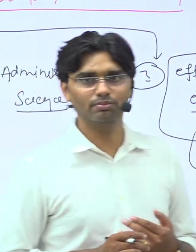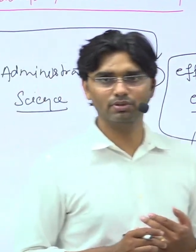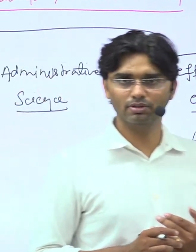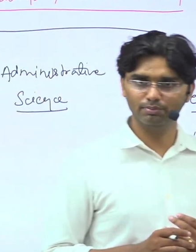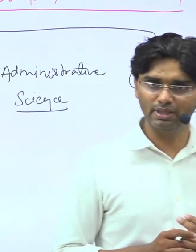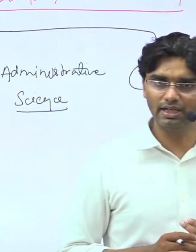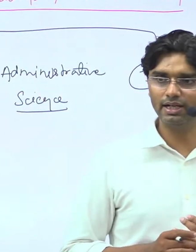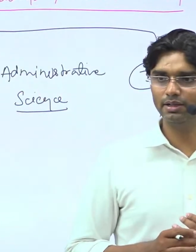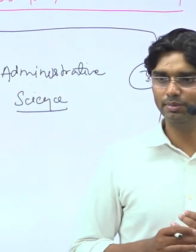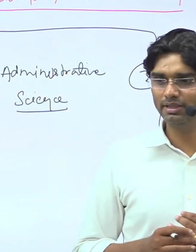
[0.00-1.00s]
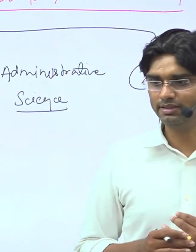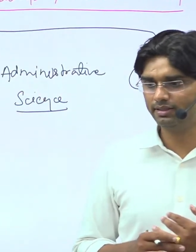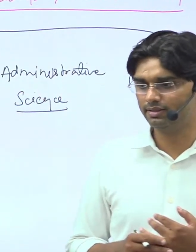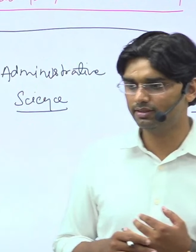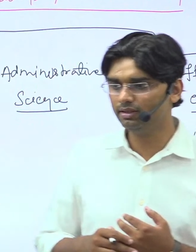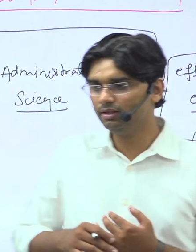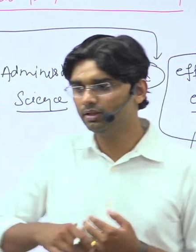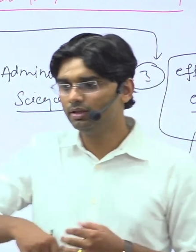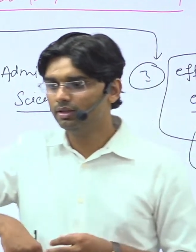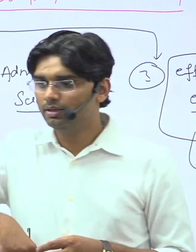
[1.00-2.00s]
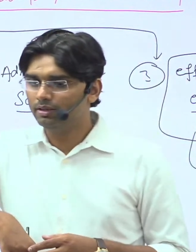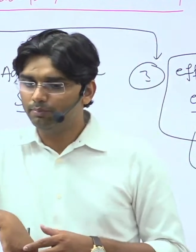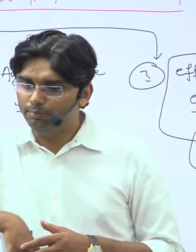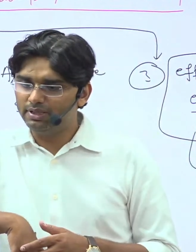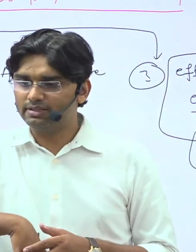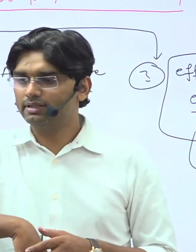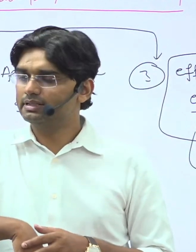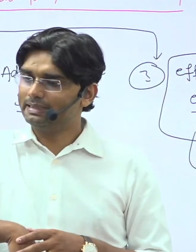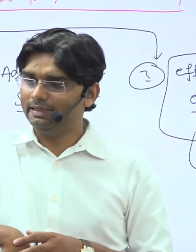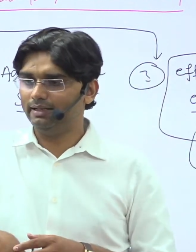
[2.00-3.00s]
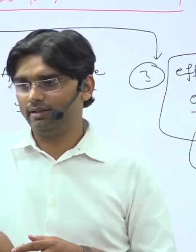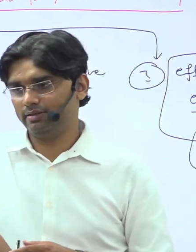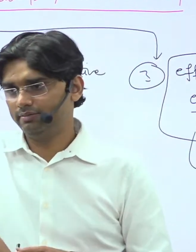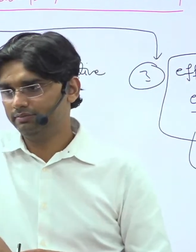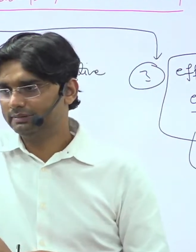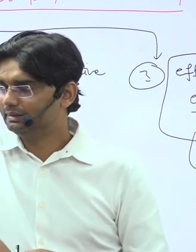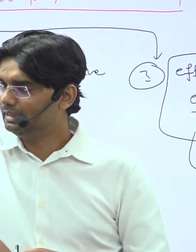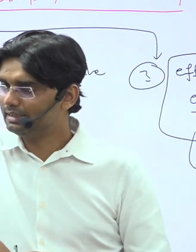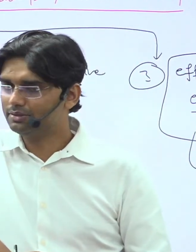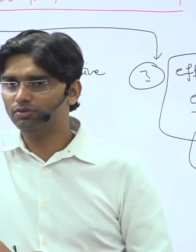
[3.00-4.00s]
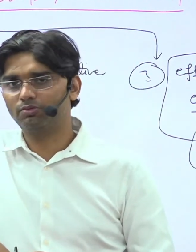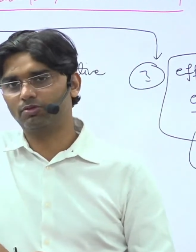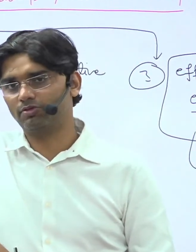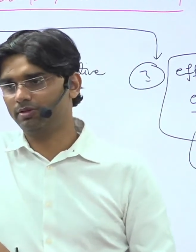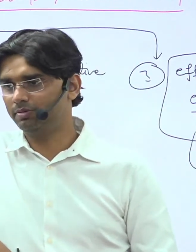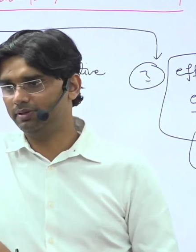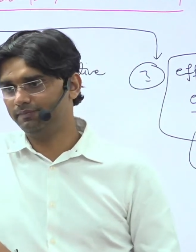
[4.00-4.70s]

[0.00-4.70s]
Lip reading: make administration business-like. That is not possible.